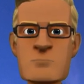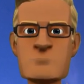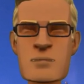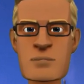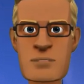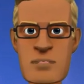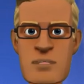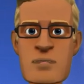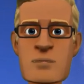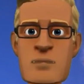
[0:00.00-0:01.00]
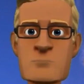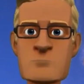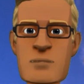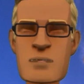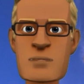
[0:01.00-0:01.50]
Uh, just as a
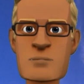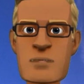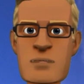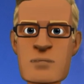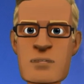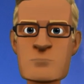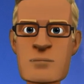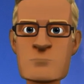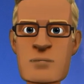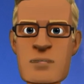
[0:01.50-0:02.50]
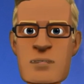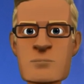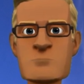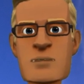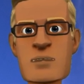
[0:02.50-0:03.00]
simple illustration, as an
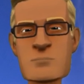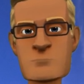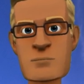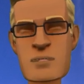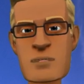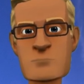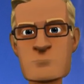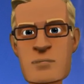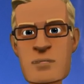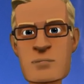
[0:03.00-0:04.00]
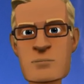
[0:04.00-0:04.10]
example, think of a man